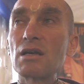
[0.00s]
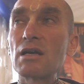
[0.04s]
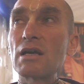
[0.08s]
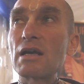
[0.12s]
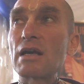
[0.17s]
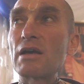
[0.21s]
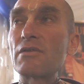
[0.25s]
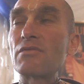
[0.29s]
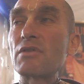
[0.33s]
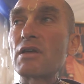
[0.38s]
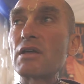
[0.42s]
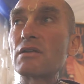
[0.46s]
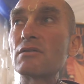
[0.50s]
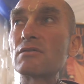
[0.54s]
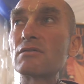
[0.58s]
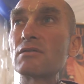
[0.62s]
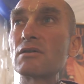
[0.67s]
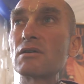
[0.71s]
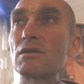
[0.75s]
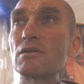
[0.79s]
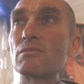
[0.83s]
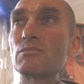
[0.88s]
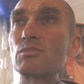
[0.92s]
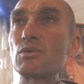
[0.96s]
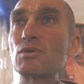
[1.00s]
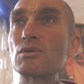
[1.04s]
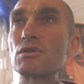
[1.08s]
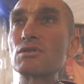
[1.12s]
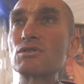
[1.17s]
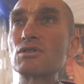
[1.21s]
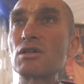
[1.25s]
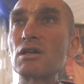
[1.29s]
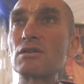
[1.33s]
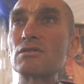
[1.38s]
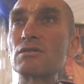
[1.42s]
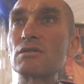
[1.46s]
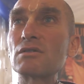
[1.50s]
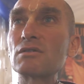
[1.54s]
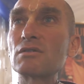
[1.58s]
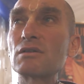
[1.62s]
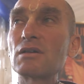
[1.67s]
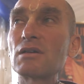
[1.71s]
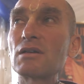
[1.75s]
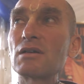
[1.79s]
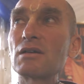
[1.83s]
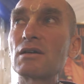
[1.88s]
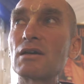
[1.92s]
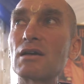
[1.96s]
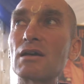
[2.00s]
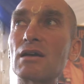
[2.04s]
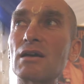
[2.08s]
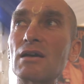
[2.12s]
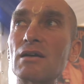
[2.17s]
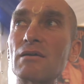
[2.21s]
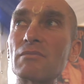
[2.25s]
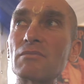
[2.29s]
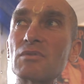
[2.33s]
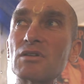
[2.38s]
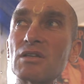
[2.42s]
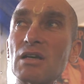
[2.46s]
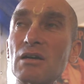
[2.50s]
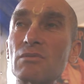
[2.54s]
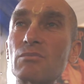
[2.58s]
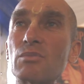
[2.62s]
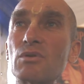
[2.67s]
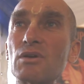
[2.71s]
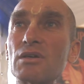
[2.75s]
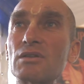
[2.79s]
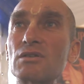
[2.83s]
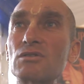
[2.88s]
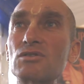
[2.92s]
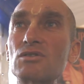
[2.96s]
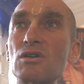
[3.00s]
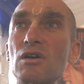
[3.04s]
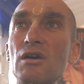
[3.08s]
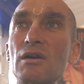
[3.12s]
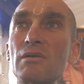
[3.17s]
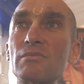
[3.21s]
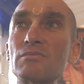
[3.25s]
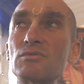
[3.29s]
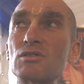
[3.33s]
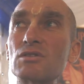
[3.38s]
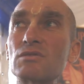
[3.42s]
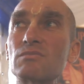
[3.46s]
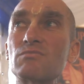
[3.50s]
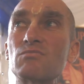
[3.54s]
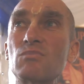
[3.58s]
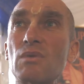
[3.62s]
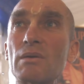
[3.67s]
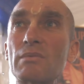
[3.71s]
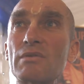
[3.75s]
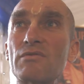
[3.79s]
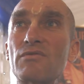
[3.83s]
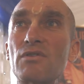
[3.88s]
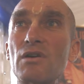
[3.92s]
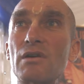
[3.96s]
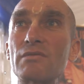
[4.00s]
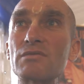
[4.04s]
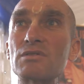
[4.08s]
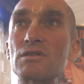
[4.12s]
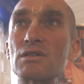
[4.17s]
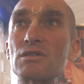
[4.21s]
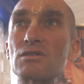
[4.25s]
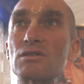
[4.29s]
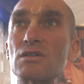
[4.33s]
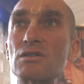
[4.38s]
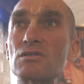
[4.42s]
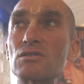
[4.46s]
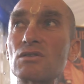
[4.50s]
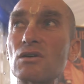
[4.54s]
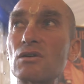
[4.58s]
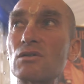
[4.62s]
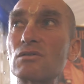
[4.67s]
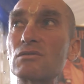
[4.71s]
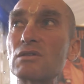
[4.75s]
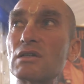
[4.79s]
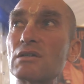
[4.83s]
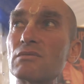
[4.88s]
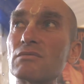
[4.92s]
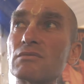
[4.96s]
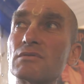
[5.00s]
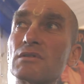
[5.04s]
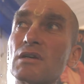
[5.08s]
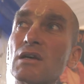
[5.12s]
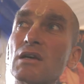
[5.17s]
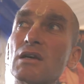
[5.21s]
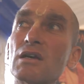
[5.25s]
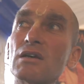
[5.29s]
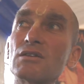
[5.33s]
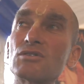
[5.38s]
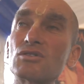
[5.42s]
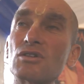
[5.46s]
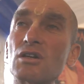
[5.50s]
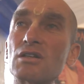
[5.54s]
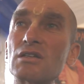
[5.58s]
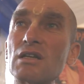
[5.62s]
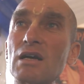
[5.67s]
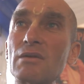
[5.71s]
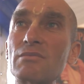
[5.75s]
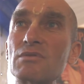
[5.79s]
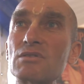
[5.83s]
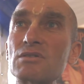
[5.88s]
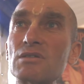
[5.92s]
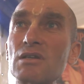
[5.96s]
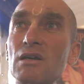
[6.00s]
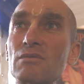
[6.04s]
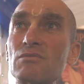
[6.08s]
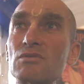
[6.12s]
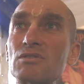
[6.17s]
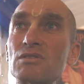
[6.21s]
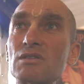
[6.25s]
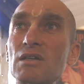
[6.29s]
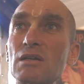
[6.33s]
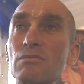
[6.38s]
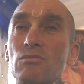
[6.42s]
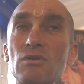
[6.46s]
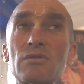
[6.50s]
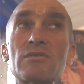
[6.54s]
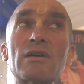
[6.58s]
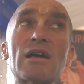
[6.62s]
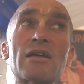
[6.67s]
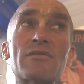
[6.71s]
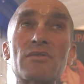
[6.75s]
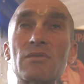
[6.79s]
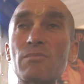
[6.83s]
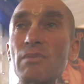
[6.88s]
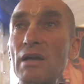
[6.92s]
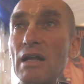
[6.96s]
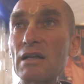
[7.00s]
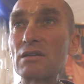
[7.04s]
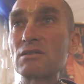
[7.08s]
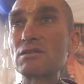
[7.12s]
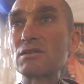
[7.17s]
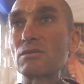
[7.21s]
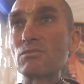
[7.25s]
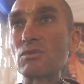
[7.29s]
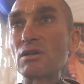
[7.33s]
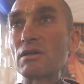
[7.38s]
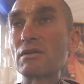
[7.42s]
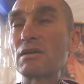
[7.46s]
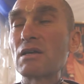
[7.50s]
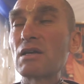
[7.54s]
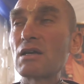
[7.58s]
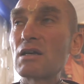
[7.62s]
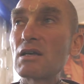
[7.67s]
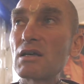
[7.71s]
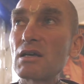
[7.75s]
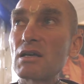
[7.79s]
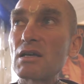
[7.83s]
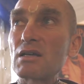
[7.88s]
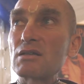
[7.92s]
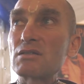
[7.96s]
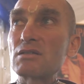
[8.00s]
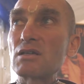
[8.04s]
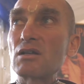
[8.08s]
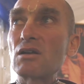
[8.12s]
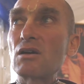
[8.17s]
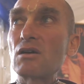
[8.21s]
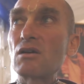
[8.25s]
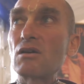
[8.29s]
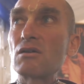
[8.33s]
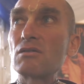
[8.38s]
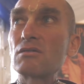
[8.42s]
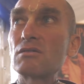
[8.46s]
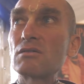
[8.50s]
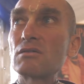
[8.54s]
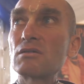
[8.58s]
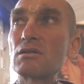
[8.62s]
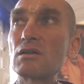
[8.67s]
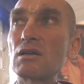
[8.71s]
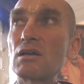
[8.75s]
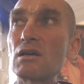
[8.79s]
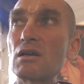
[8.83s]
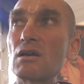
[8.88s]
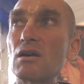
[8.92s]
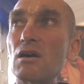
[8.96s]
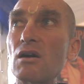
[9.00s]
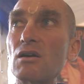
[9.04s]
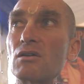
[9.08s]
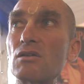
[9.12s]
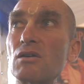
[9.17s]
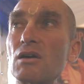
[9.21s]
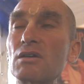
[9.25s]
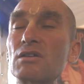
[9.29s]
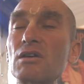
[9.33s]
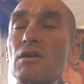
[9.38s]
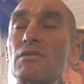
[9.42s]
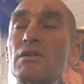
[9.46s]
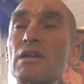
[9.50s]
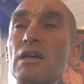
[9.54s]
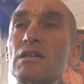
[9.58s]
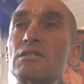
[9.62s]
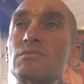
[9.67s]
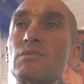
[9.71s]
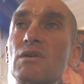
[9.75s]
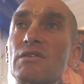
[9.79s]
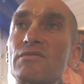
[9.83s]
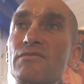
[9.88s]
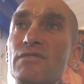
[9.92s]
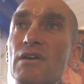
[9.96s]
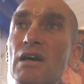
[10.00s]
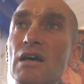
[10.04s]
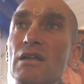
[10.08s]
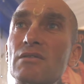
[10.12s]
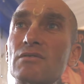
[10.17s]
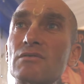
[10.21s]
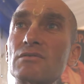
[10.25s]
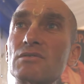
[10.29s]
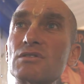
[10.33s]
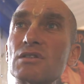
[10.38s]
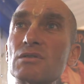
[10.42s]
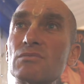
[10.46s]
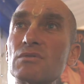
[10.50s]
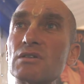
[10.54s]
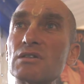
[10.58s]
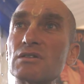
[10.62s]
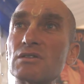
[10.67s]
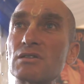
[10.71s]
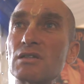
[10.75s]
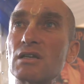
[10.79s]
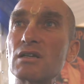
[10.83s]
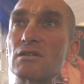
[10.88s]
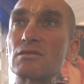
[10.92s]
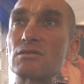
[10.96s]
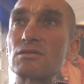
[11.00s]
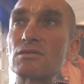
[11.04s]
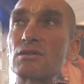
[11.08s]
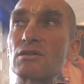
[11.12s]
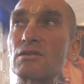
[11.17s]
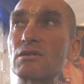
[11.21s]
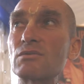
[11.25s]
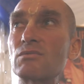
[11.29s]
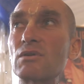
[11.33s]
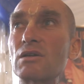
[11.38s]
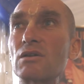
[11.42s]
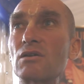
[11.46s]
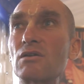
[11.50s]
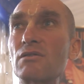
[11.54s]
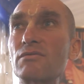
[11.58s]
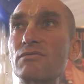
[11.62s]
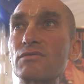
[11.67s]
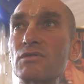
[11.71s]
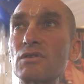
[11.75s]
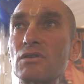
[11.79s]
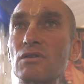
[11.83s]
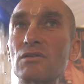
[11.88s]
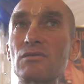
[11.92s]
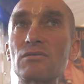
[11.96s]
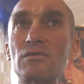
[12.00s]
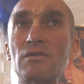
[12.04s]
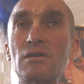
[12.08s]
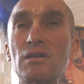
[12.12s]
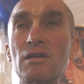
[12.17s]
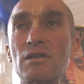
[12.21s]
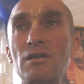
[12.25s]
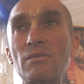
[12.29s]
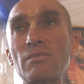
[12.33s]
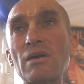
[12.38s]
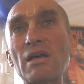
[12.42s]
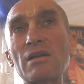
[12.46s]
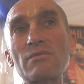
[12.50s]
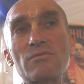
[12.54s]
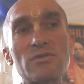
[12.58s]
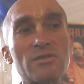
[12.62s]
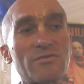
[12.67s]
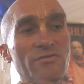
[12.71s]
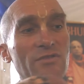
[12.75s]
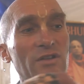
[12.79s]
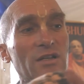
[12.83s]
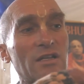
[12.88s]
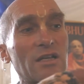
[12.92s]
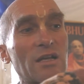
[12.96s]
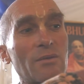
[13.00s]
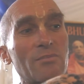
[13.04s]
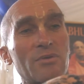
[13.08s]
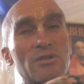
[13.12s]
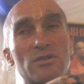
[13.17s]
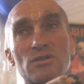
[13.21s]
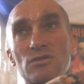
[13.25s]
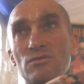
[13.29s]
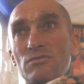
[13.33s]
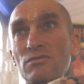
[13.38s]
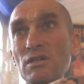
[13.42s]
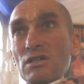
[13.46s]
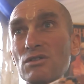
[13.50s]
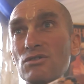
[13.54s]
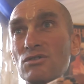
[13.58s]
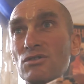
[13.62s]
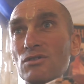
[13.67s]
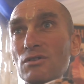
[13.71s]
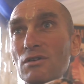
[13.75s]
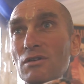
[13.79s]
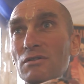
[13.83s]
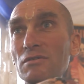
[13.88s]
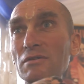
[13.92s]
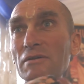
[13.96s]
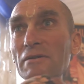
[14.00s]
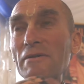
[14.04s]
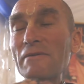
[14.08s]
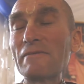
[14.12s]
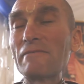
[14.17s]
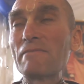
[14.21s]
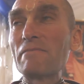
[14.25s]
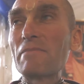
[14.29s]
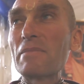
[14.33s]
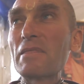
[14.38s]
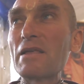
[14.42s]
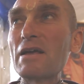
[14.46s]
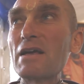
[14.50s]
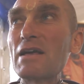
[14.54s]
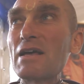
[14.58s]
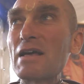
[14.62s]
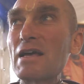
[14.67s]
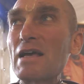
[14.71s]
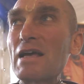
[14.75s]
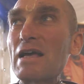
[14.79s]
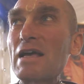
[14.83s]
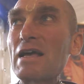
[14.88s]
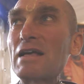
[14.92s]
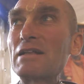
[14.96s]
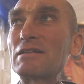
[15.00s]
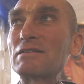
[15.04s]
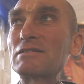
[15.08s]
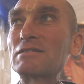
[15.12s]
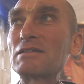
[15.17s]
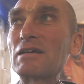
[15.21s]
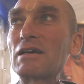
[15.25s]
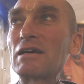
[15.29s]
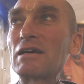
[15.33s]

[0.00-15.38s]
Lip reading: And then Punachandra, a young boy at the time, just maybe 5 or 6 years old, he was Jayadama's son, we were out in the paddock somewhere. He said, I'll go and ask my father and see what he says. So he went off, and the man was filling up his syringe, and